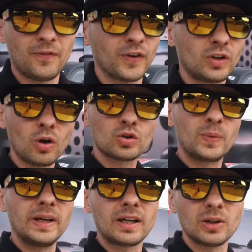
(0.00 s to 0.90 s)
for those
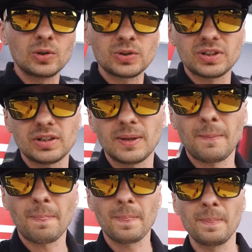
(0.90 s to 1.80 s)
vehicles,
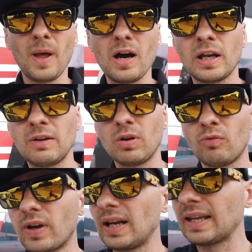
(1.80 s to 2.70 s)
not even
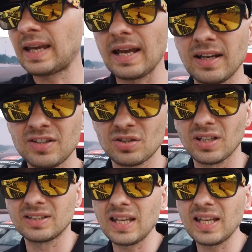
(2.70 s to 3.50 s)
really getting into the